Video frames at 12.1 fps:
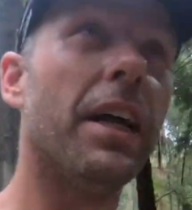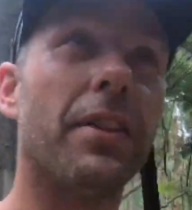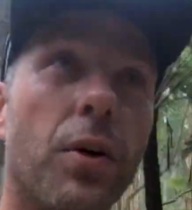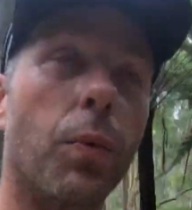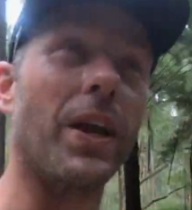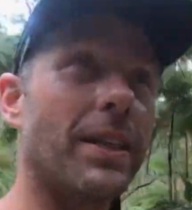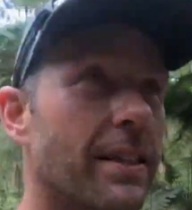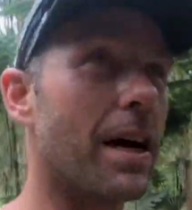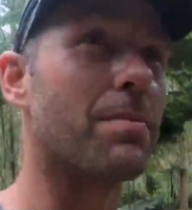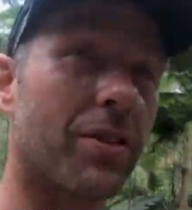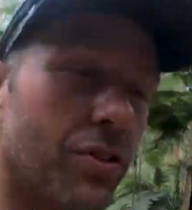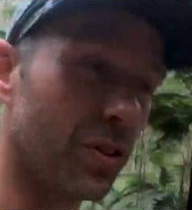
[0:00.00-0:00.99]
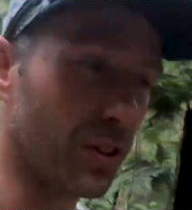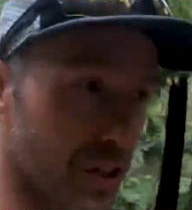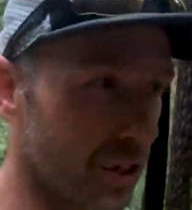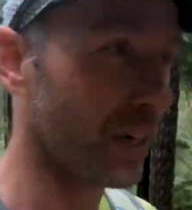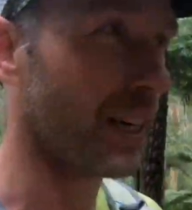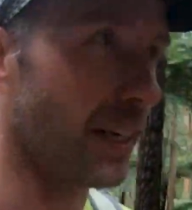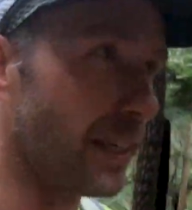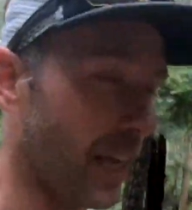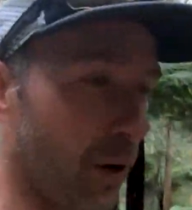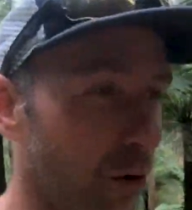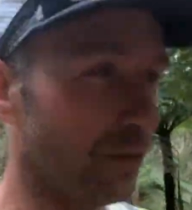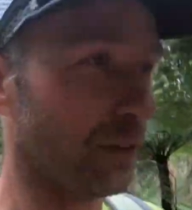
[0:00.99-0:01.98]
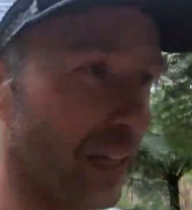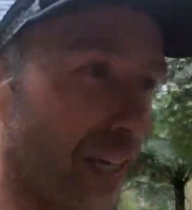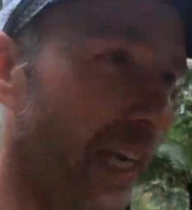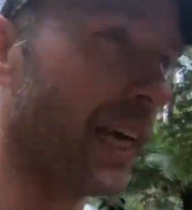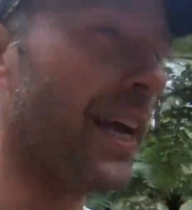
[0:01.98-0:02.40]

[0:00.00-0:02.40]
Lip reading: The wind coming through the trees, hopefully,